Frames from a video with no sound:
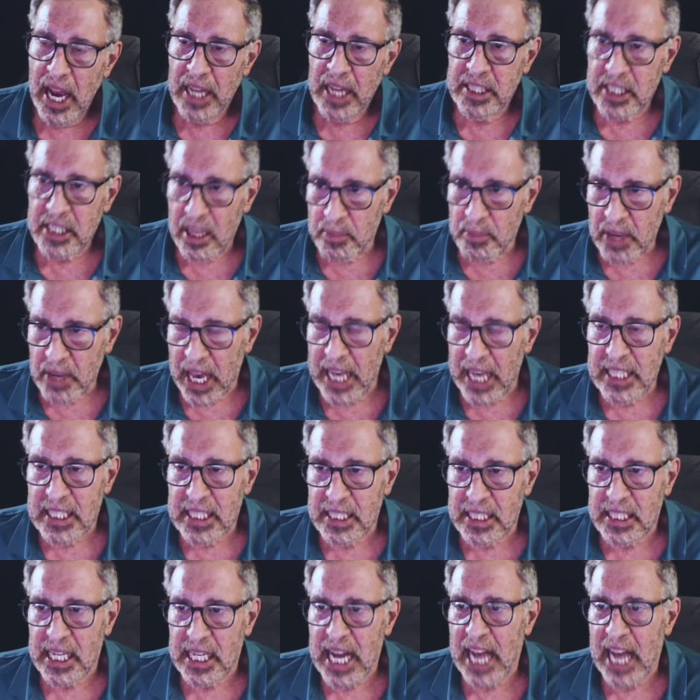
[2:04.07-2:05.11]
In some
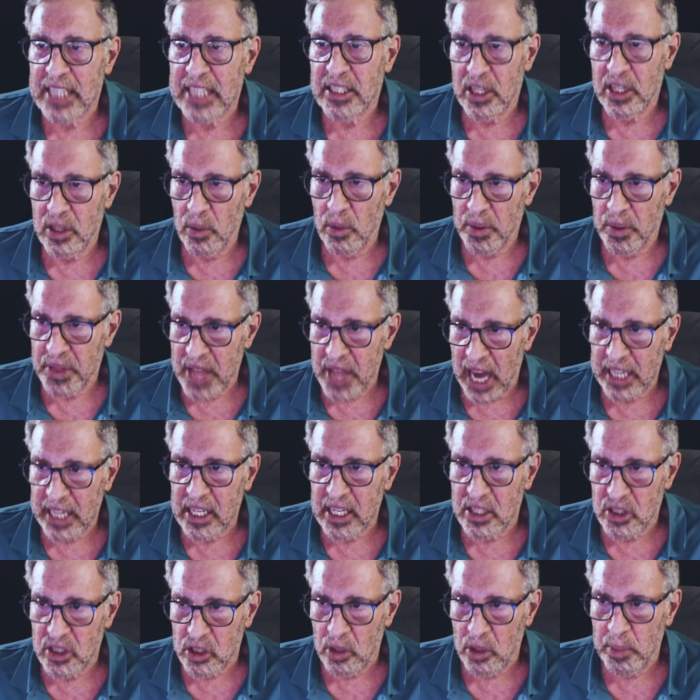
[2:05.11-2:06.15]
cases, it has to do with
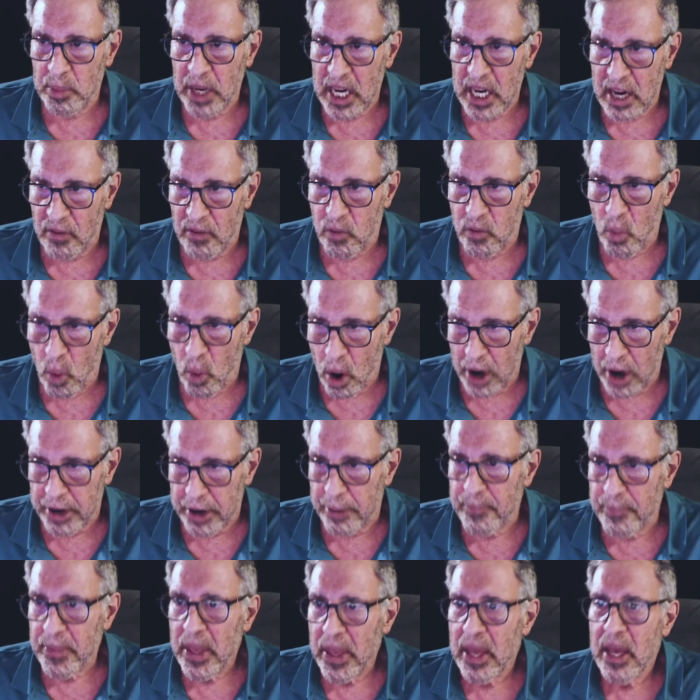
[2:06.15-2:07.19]
not consuming enough
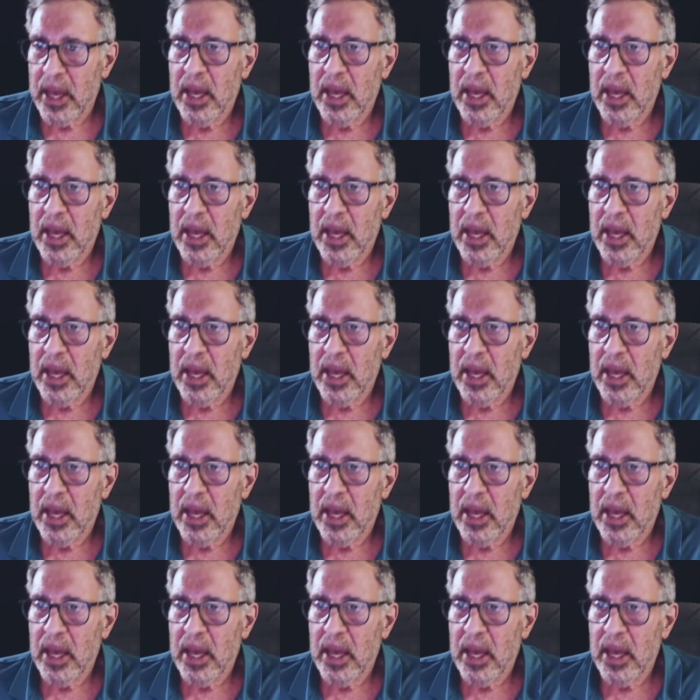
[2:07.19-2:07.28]
water.